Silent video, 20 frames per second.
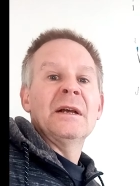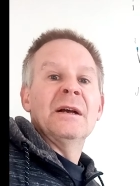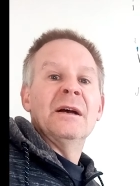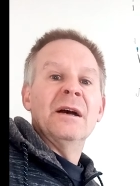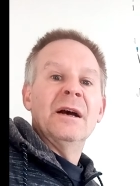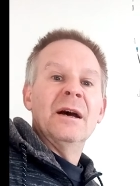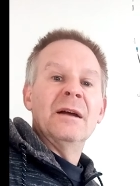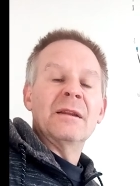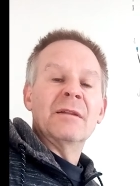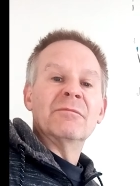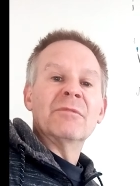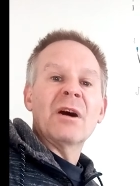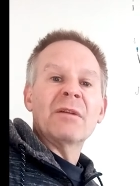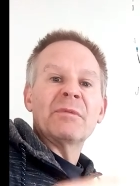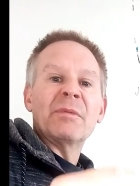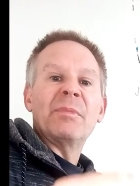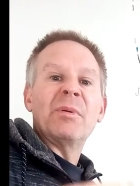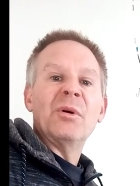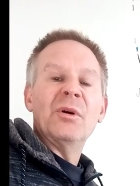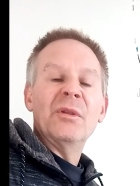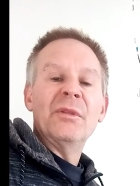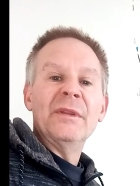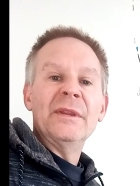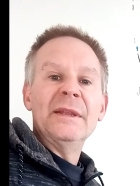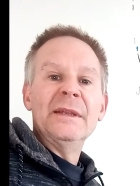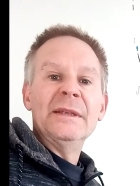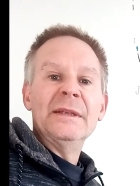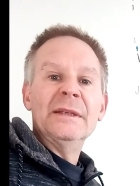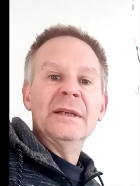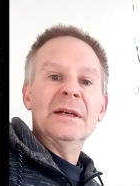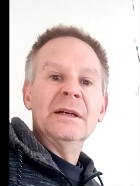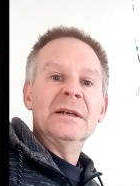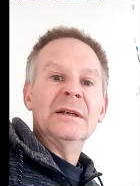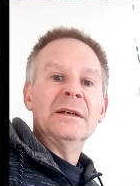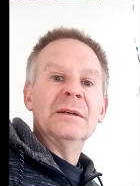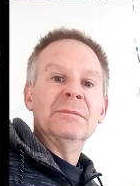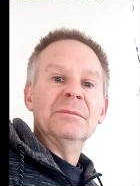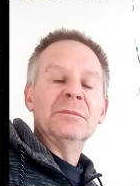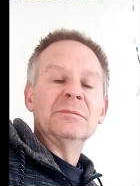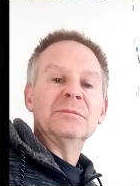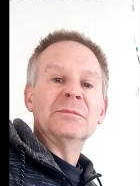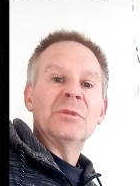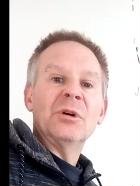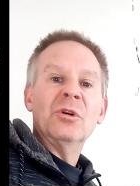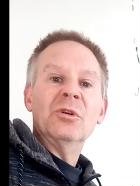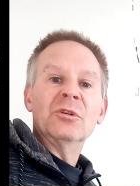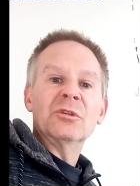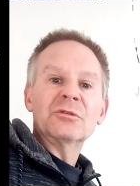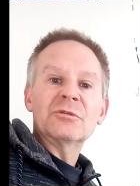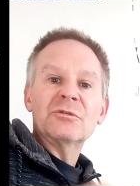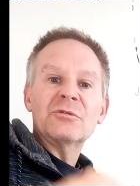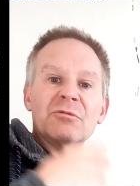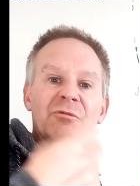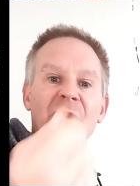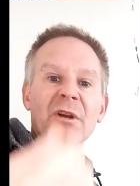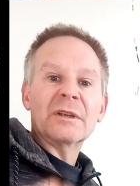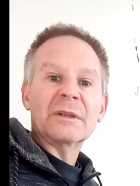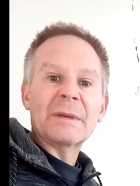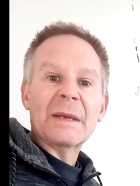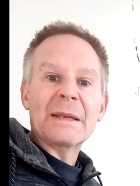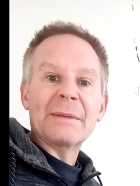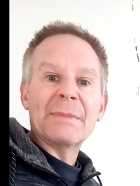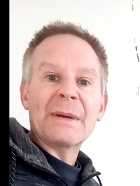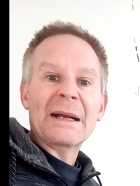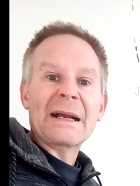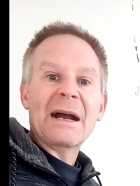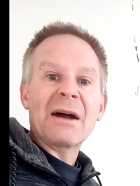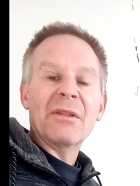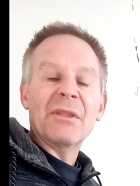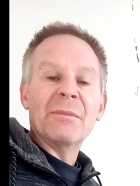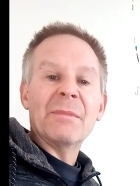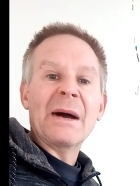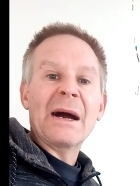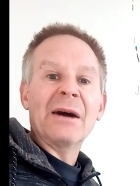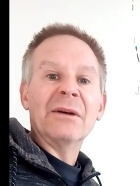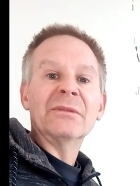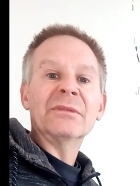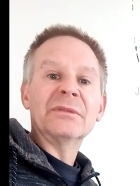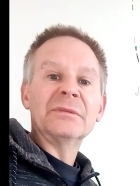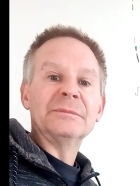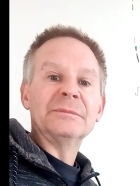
uh, and rather putting the um, hook, trying to get it back out of the mouth,